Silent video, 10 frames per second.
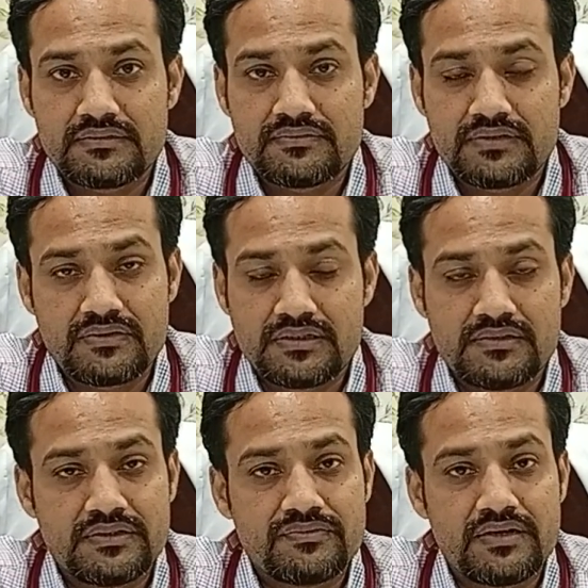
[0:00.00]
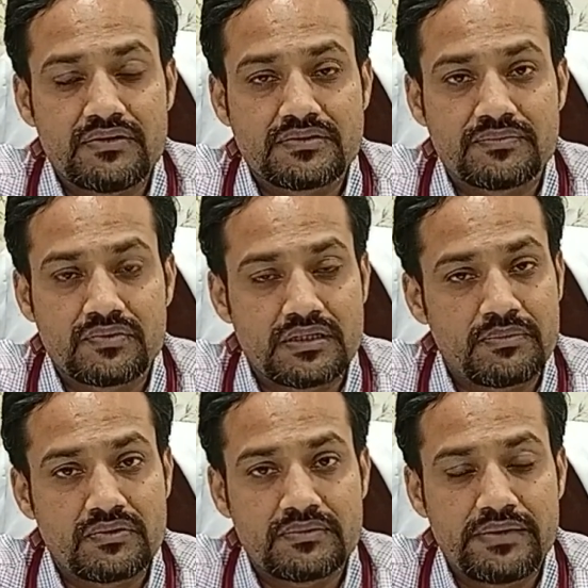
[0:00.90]
we have spoken
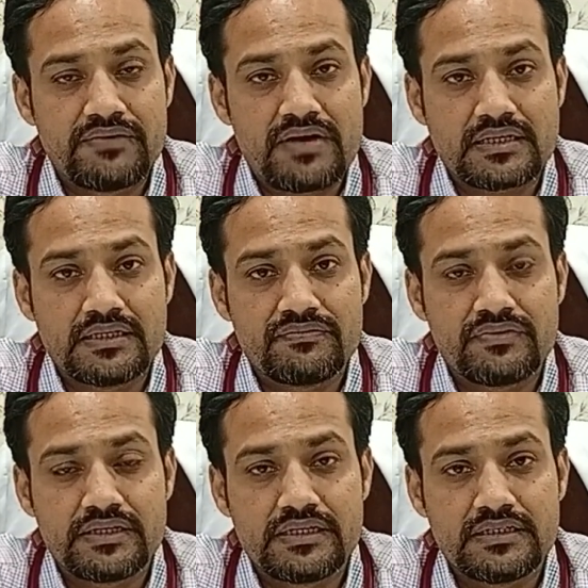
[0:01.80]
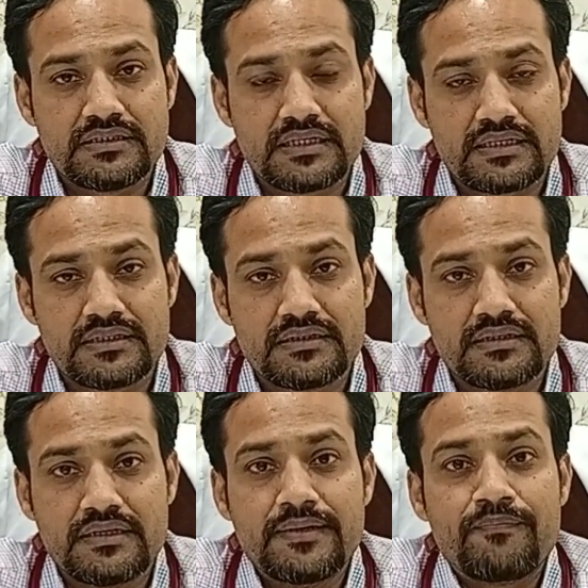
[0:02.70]
about the male factor infertility. Second,
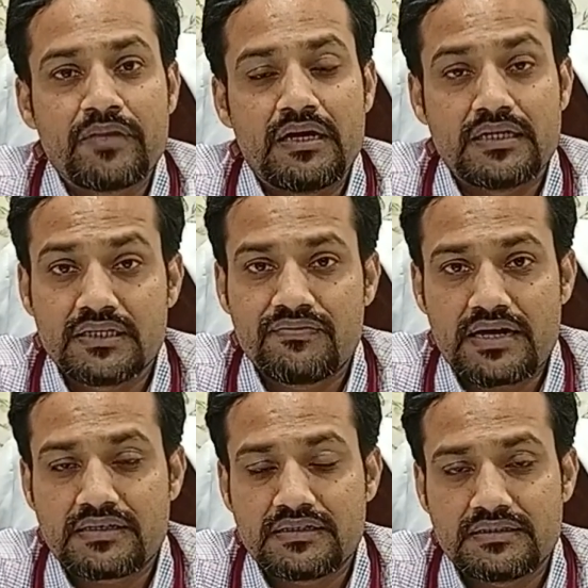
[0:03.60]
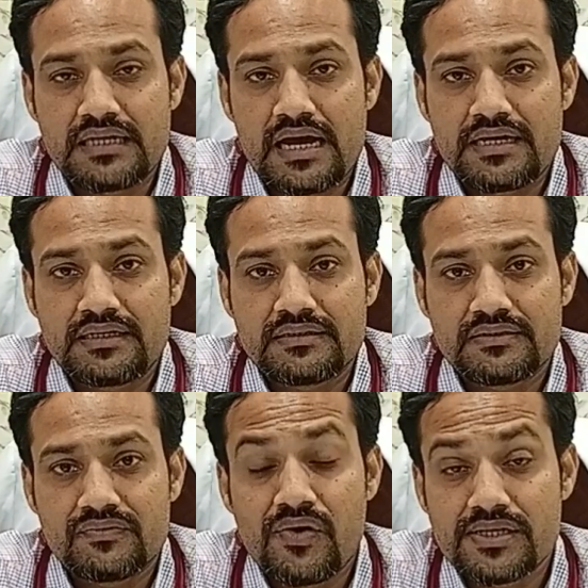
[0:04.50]
other factor in that,
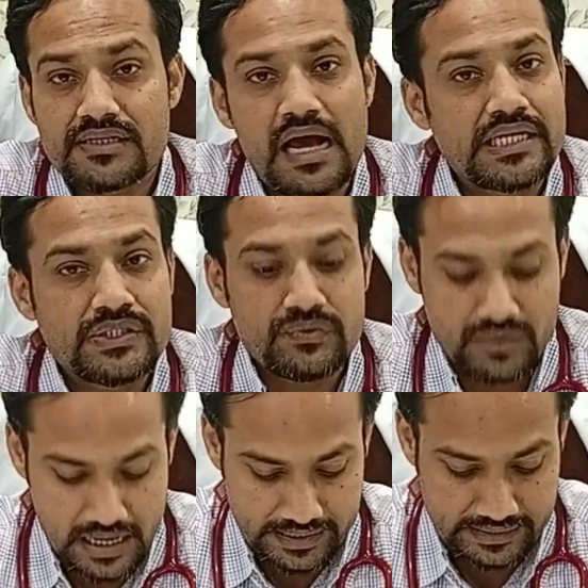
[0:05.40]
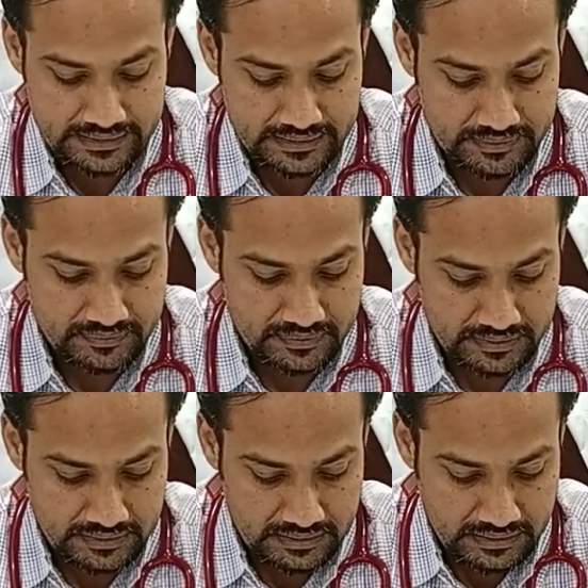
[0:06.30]
what is IUI?
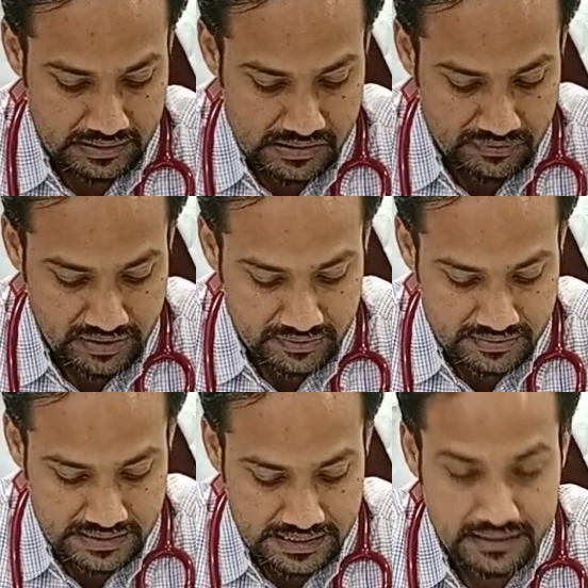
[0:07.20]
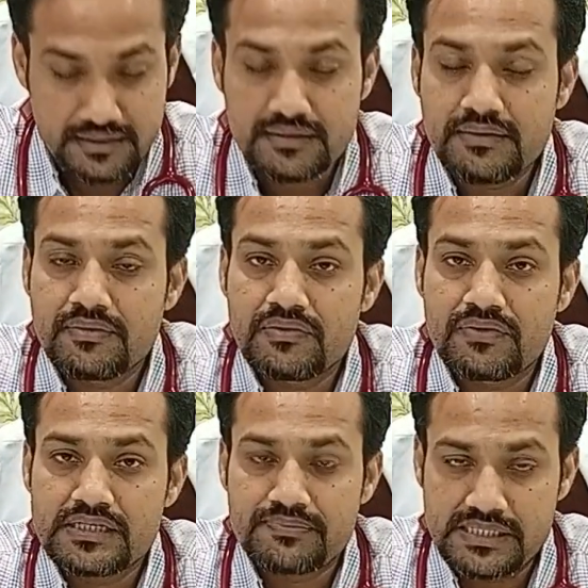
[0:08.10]
So we have seen
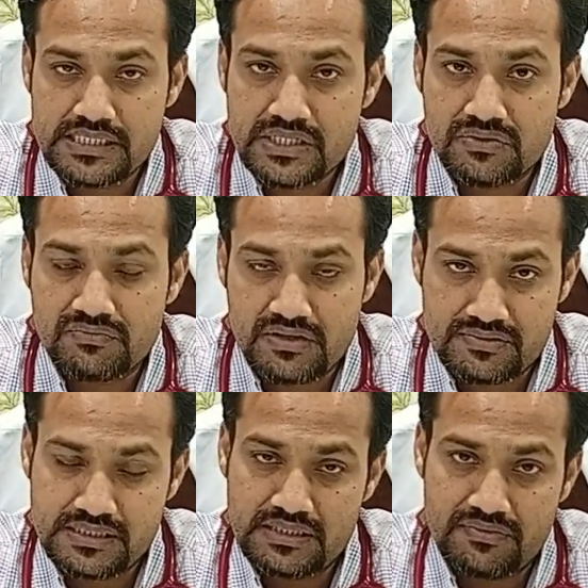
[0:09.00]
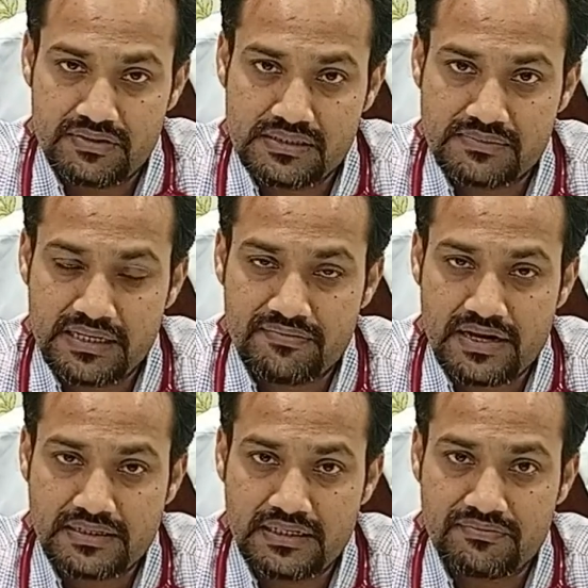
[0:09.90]
what is PCO, we have seen what is male
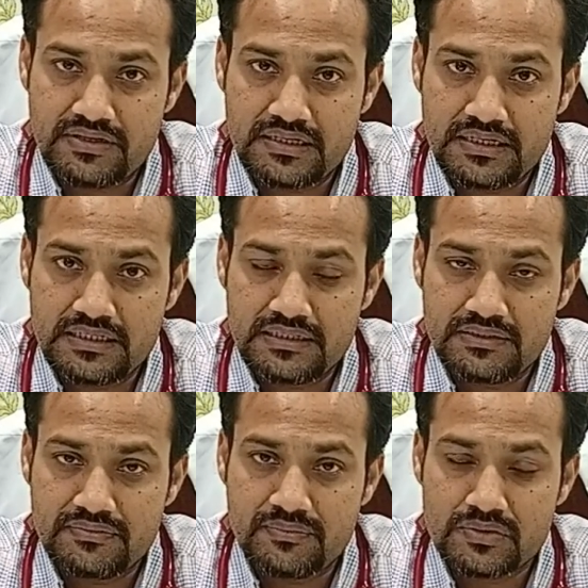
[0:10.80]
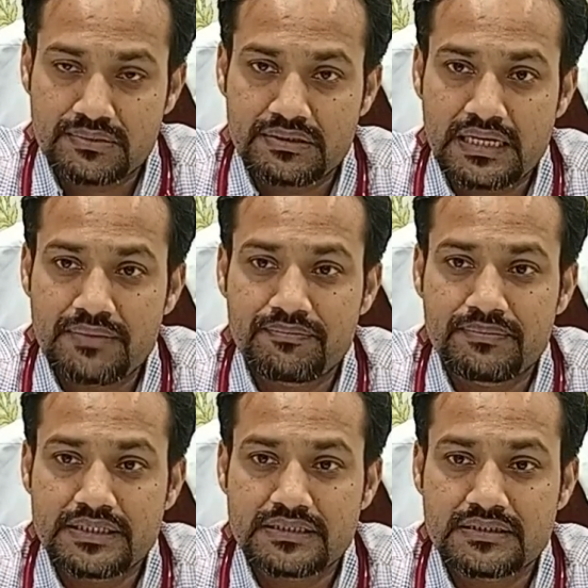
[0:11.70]
factor infertility. Most of the time
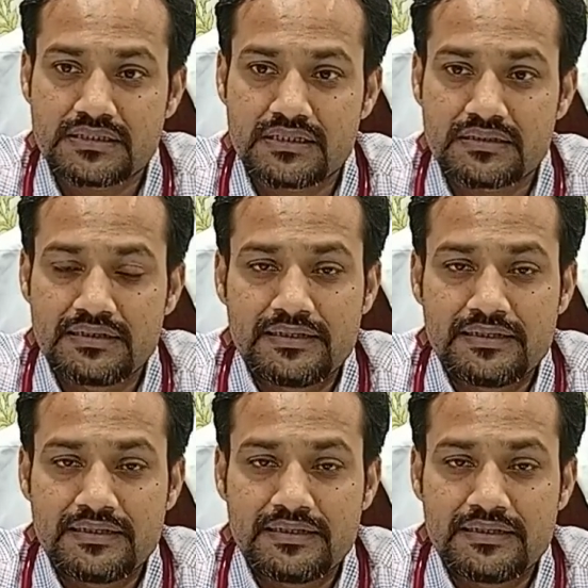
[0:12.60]
patients are